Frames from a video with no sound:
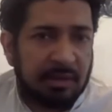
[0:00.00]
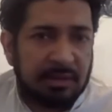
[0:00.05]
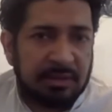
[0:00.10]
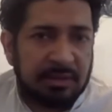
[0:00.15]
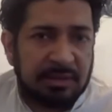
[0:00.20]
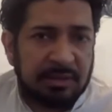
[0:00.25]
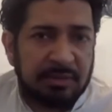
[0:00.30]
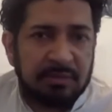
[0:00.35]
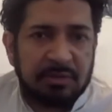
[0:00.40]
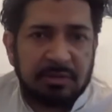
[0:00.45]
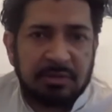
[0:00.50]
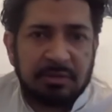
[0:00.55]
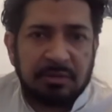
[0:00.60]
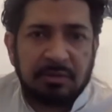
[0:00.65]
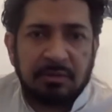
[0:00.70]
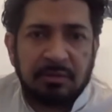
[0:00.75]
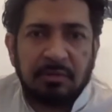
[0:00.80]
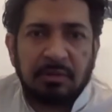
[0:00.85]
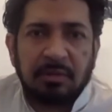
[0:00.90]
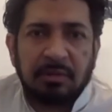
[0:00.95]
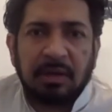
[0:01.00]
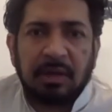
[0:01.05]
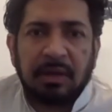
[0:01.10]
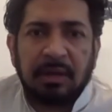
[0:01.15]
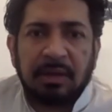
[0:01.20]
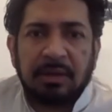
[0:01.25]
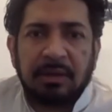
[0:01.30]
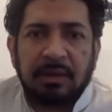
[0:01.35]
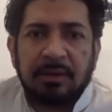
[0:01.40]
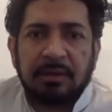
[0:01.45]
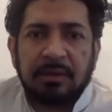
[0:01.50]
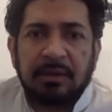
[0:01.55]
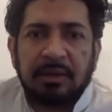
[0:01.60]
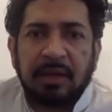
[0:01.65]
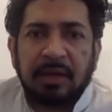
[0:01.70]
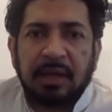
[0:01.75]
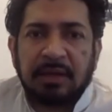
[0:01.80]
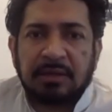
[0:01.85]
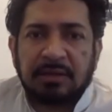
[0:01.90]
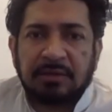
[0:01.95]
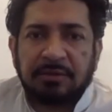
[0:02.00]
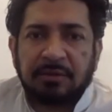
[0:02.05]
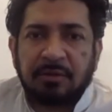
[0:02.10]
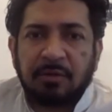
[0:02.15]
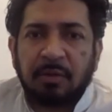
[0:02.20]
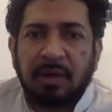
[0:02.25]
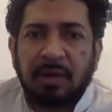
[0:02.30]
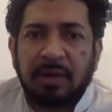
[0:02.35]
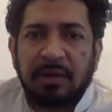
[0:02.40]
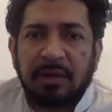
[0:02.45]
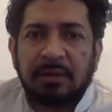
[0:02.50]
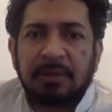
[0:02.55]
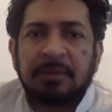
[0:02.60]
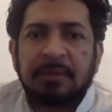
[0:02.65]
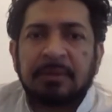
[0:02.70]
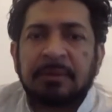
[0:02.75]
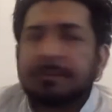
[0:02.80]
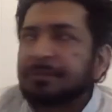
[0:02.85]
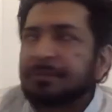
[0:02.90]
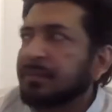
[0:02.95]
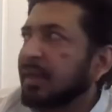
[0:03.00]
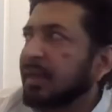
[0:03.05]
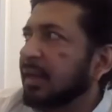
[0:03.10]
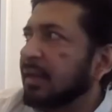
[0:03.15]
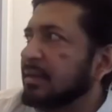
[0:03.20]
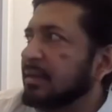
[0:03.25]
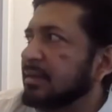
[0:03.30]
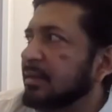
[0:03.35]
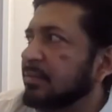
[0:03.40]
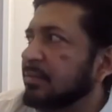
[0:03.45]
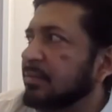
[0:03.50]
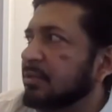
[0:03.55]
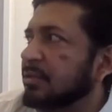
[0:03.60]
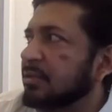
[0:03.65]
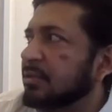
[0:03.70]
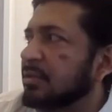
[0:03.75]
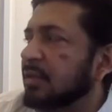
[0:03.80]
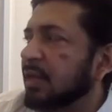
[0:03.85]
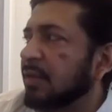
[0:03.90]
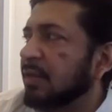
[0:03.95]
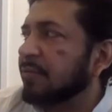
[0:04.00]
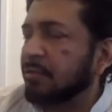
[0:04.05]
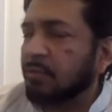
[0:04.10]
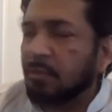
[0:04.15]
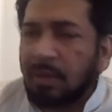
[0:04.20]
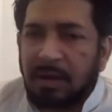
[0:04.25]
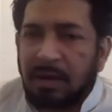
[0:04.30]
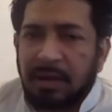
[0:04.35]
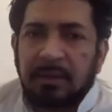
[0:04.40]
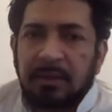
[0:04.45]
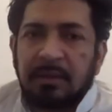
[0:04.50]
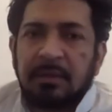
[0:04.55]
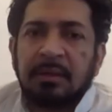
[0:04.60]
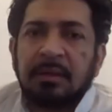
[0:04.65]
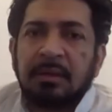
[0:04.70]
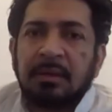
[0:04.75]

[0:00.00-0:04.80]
It seems to last for a while, and it seems to stay for a while.